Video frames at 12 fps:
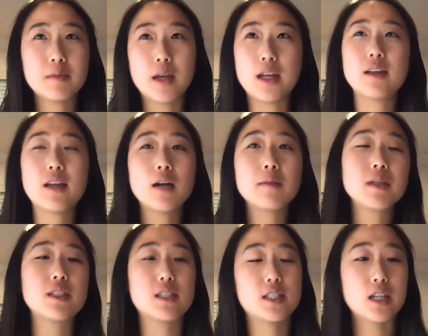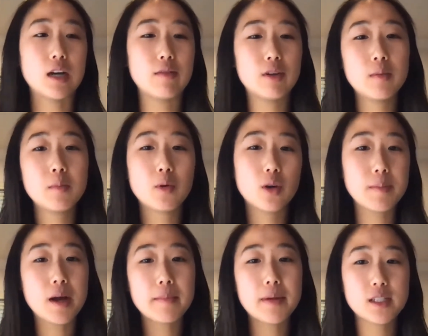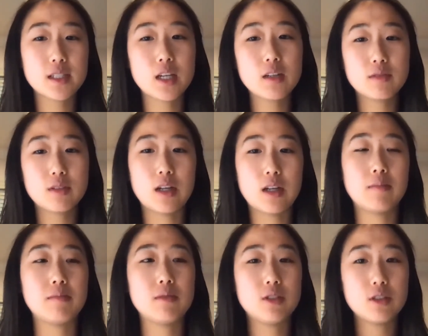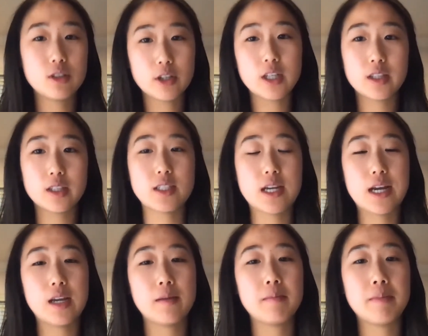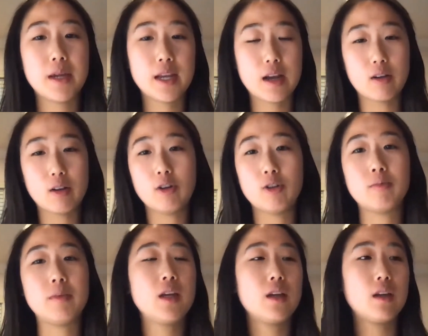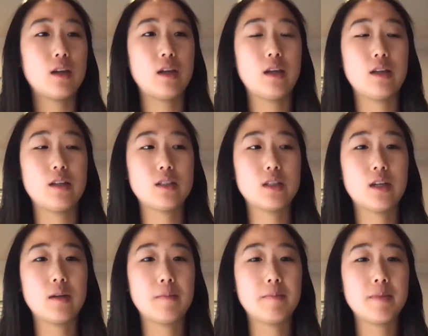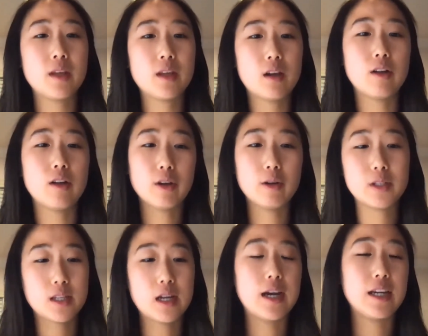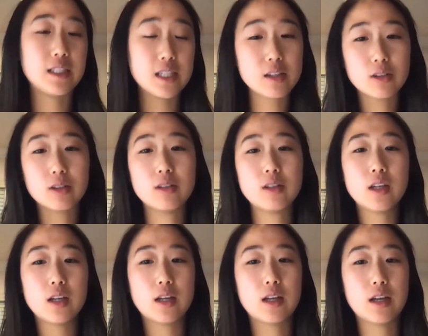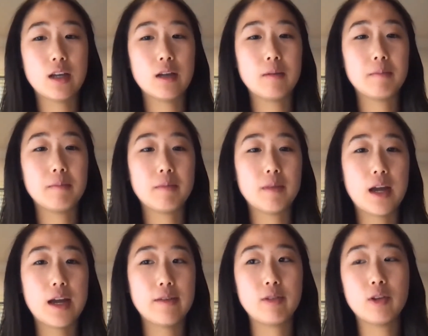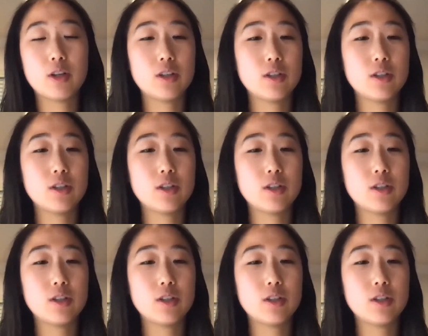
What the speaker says: it helped me discover more about myself during this time being at home. And although it's not ideal, I've learned